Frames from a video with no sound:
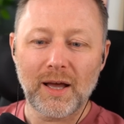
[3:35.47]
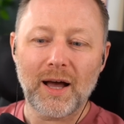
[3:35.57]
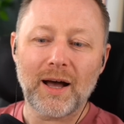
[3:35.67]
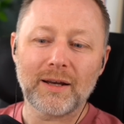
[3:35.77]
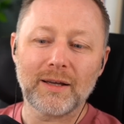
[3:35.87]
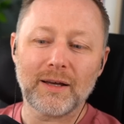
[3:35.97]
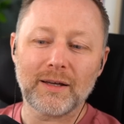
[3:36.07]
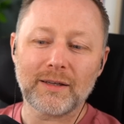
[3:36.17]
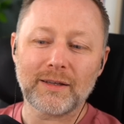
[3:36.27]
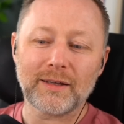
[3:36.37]

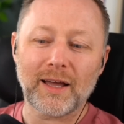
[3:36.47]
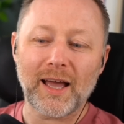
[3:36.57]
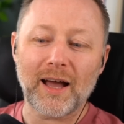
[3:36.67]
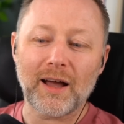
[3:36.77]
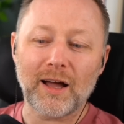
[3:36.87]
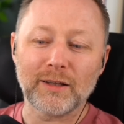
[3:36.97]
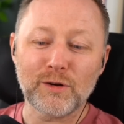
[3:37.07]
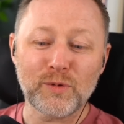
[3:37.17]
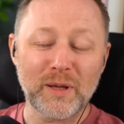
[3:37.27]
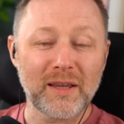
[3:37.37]
I
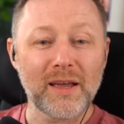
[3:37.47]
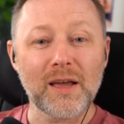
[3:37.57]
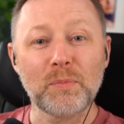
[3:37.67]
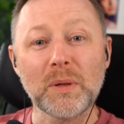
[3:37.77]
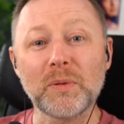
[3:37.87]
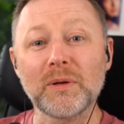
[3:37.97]
love when people